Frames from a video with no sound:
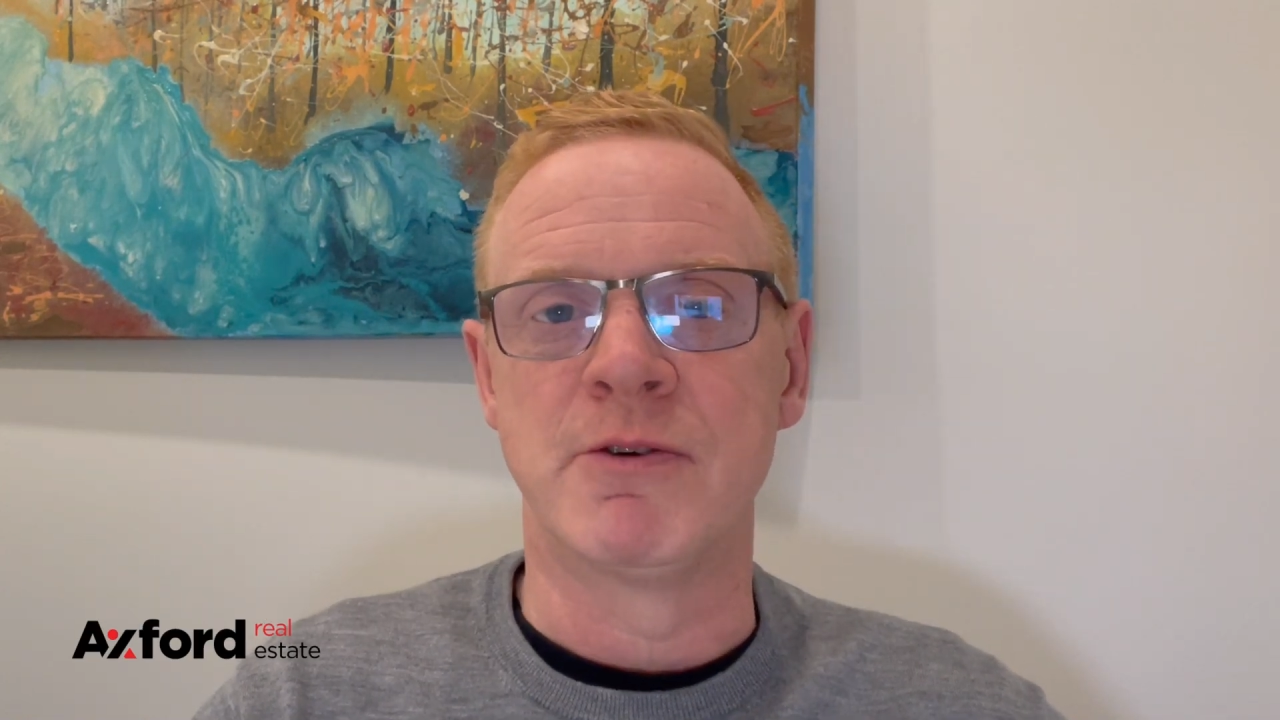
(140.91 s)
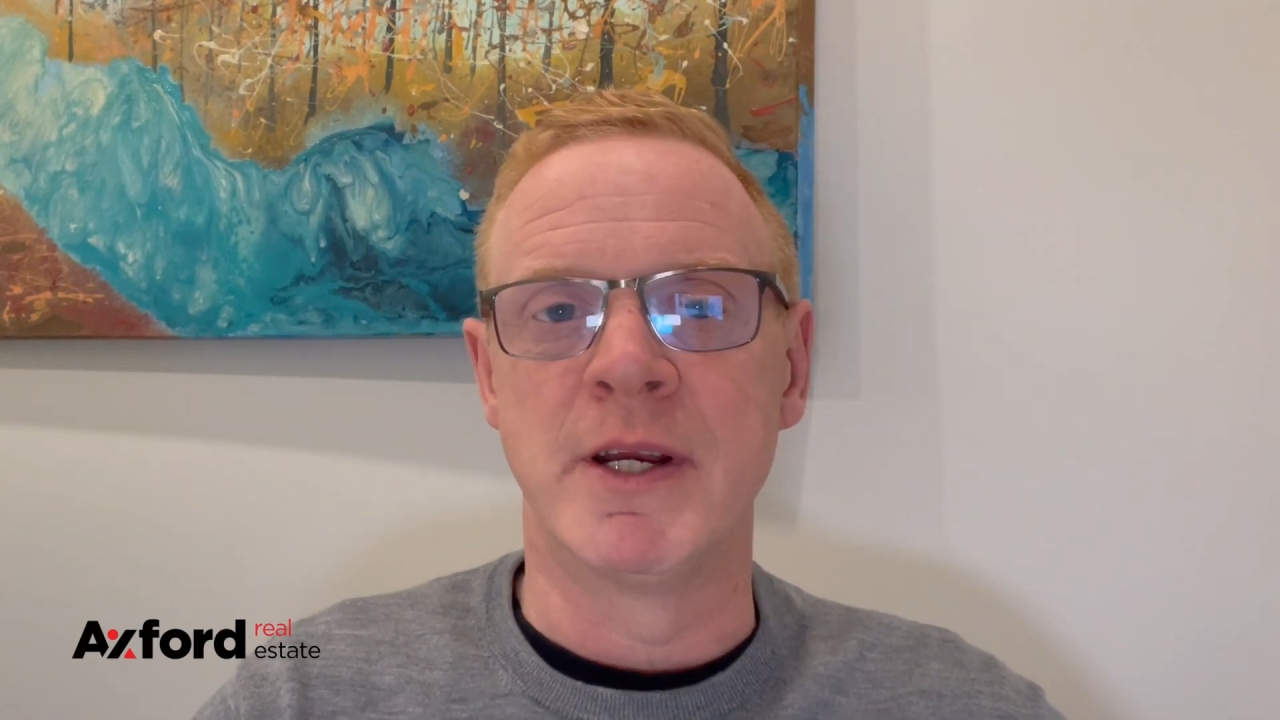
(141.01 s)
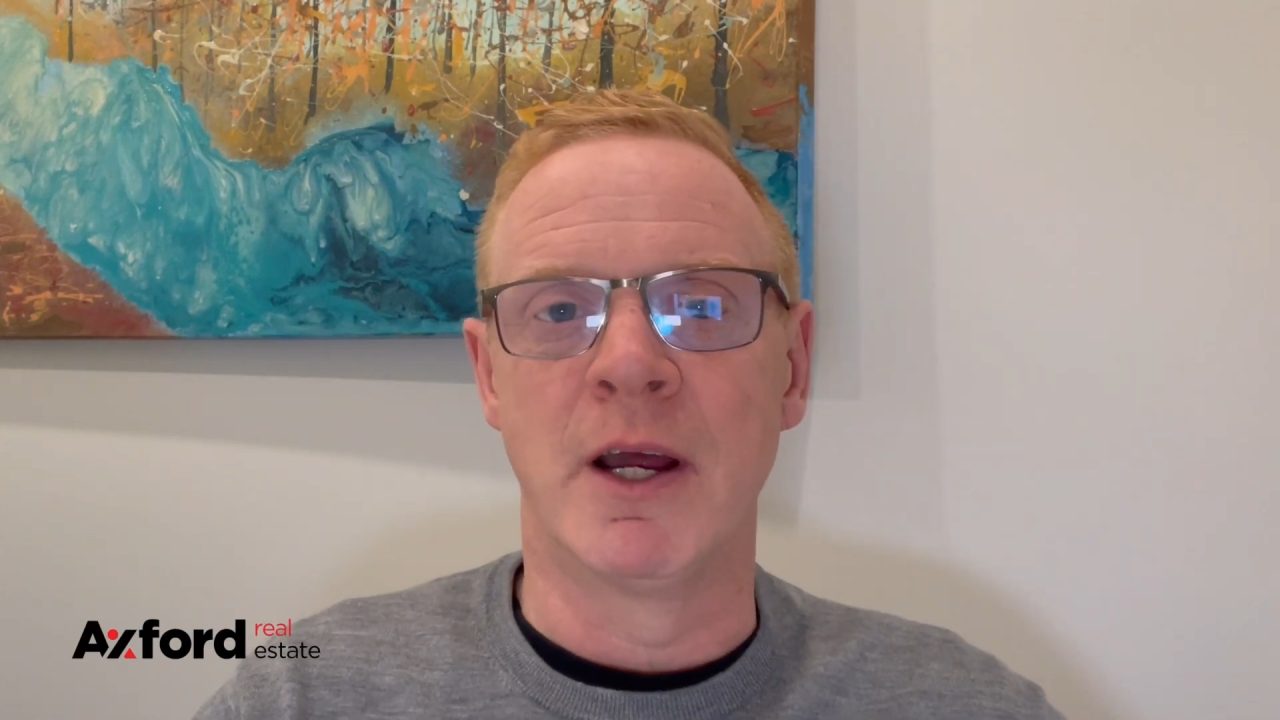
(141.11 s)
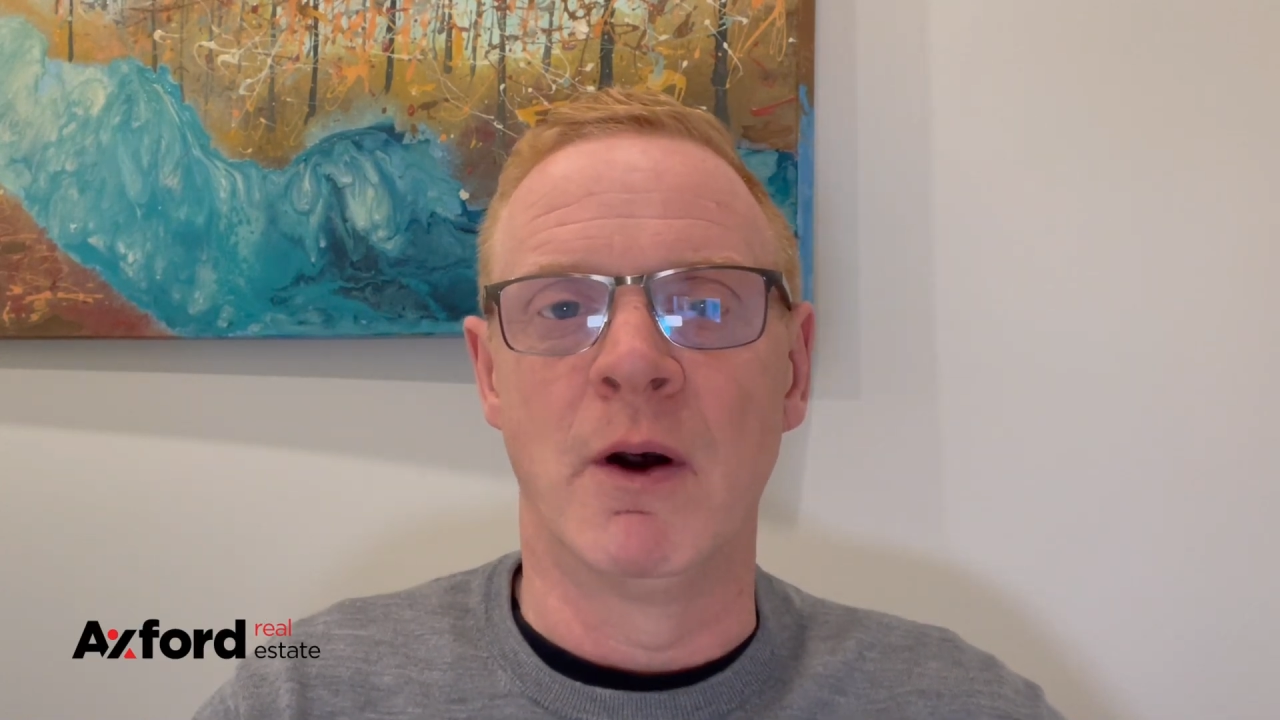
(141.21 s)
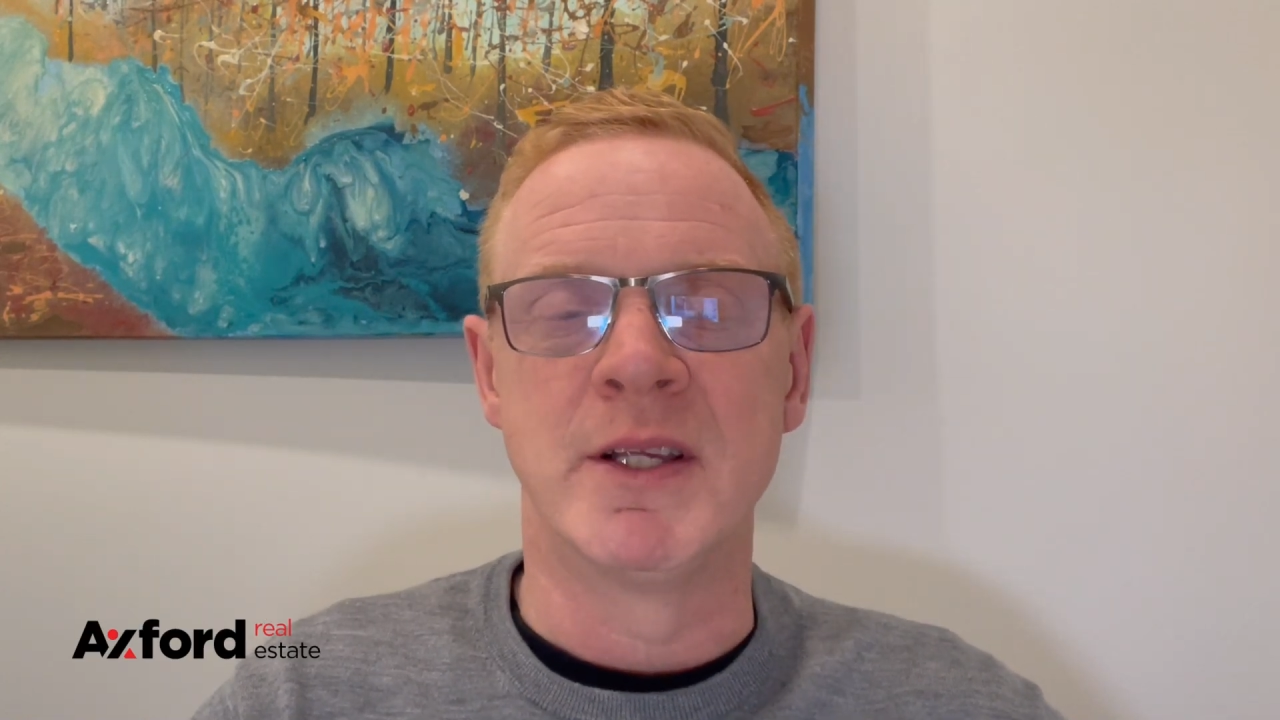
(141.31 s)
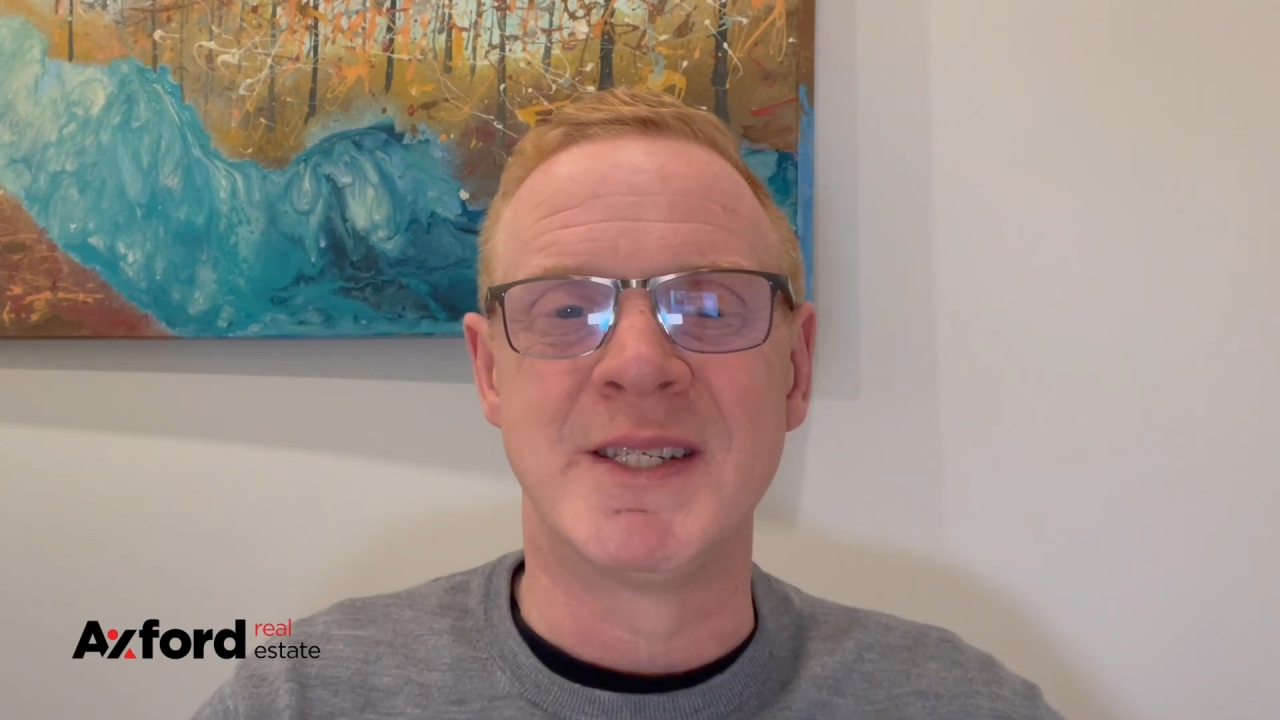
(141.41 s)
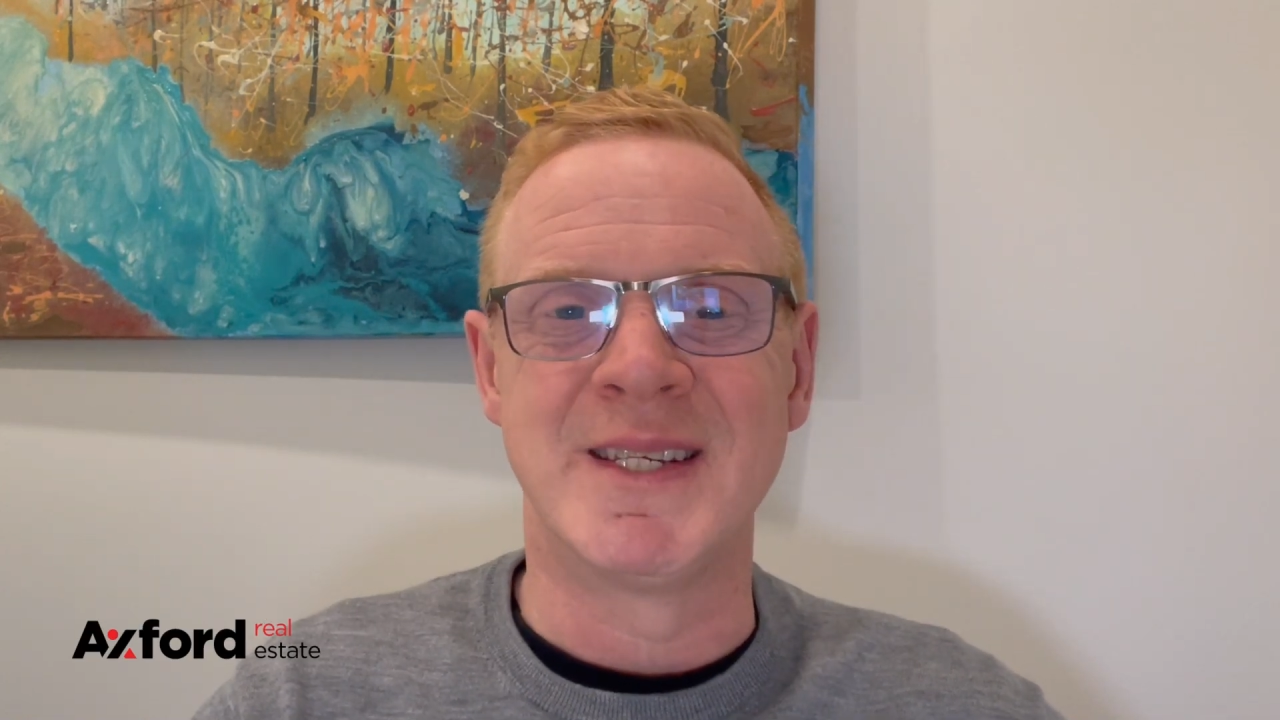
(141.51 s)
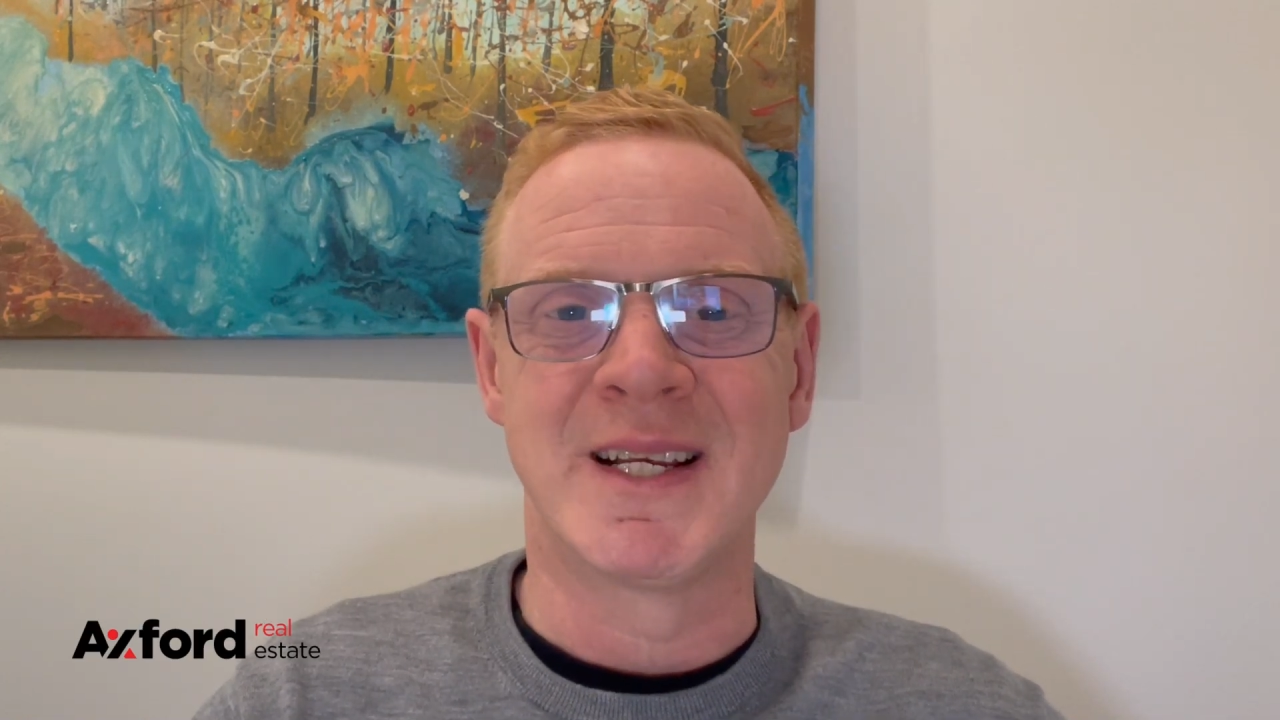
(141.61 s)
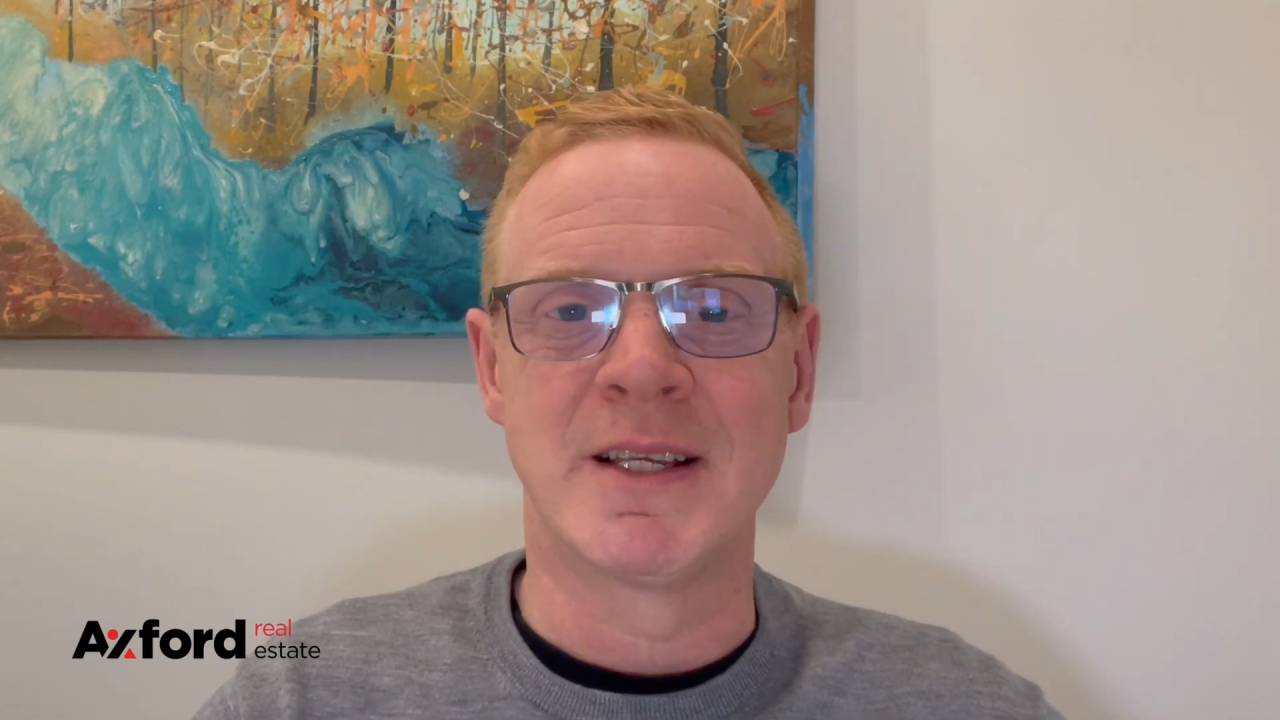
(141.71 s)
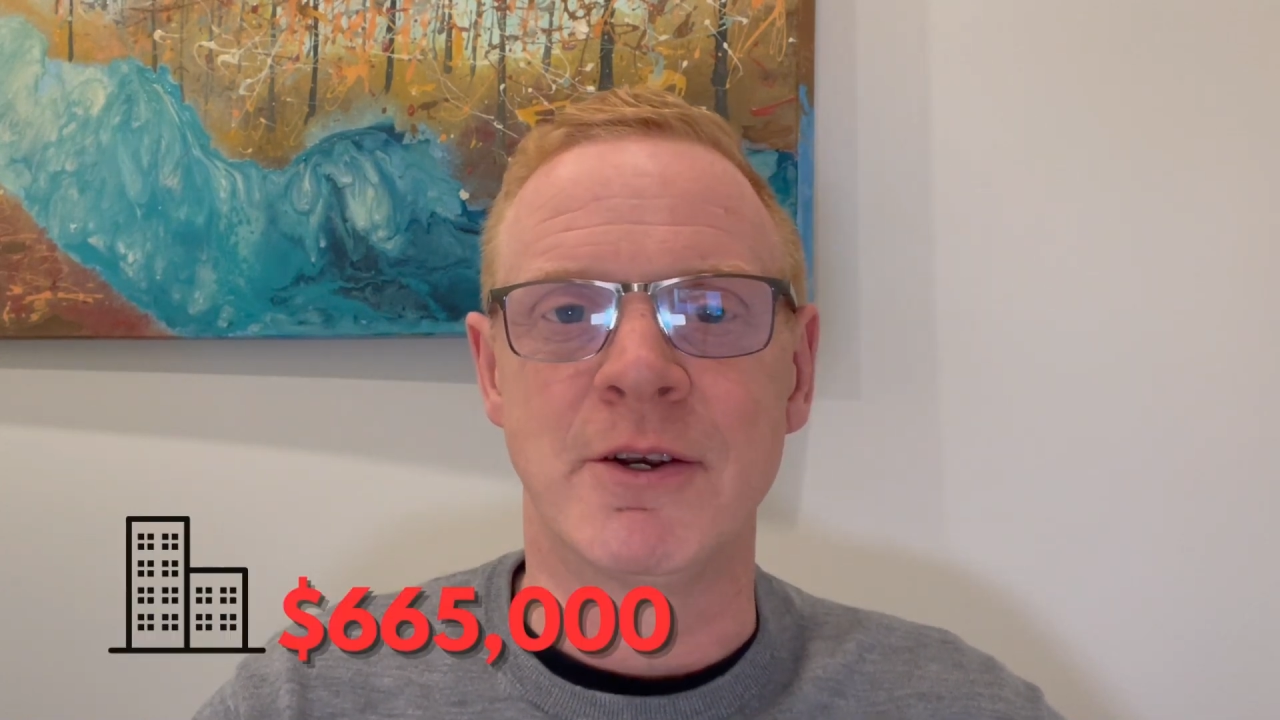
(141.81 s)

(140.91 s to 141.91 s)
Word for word: right now six